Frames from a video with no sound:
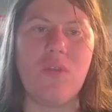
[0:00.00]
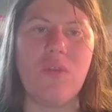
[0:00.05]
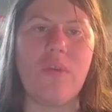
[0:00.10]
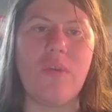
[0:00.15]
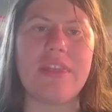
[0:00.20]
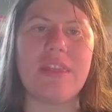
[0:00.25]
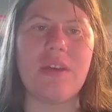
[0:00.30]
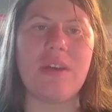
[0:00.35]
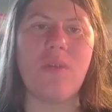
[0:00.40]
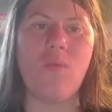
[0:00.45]

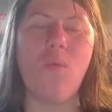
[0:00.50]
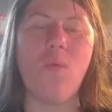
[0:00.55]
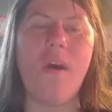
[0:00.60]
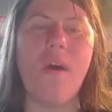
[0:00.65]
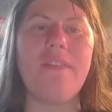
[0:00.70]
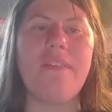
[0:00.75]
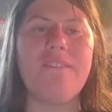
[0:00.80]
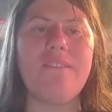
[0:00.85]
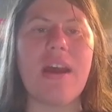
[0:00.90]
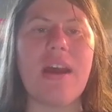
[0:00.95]
with
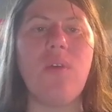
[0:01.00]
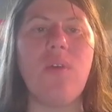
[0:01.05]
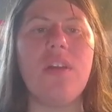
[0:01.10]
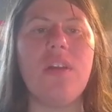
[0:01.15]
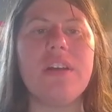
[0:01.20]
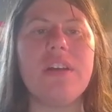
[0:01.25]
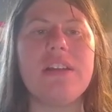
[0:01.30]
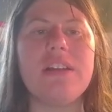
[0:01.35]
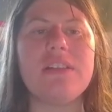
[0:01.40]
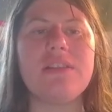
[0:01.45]
one vowel
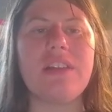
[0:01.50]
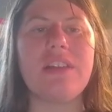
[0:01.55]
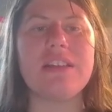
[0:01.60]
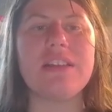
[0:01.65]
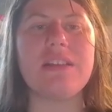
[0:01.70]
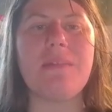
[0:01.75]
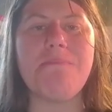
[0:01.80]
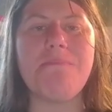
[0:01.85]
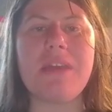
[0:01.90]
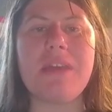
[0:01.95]
on it, so
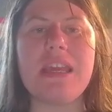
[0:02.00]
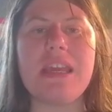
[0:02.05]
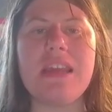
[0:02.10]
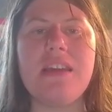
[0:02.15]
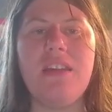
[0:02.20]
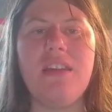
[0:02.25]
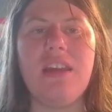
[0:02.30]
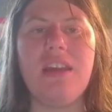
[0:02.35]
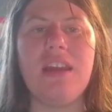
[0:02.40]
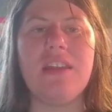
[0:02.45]
that's a
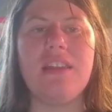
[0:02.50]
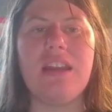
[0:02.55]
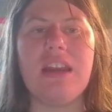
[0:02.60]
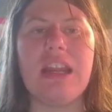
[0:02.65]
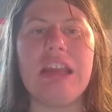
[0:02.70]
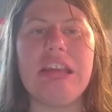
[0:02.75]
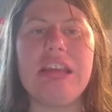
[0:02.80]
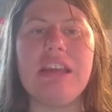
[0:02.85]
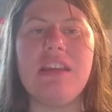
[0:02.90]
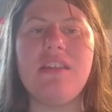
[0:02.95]
B, and then
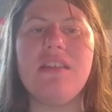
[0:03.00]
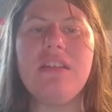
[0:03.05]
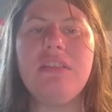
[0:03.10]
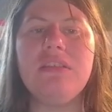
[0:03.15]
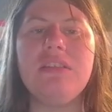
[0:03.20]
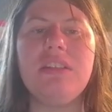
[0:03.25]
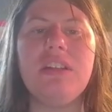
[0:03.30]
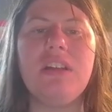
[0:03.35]
an E.